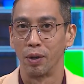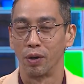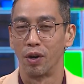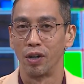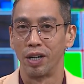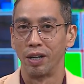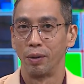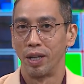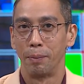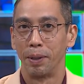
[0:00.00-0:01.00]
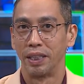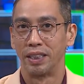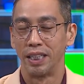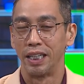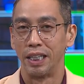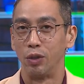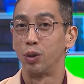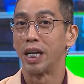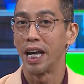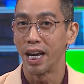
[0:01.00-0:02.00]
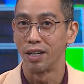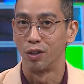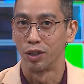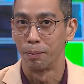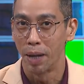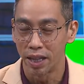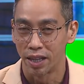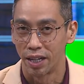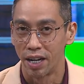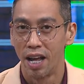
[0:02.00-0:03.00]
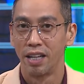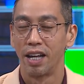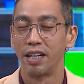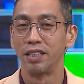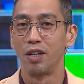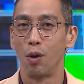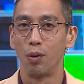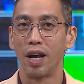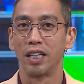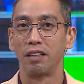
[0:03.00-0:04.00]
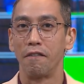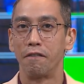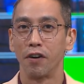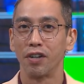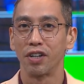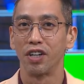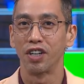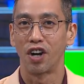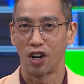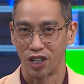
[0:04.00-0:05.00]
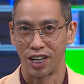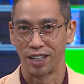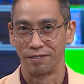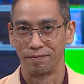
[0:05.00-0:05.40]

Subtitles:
or gardening within a big city, you can use a method that is known as vertical gardening.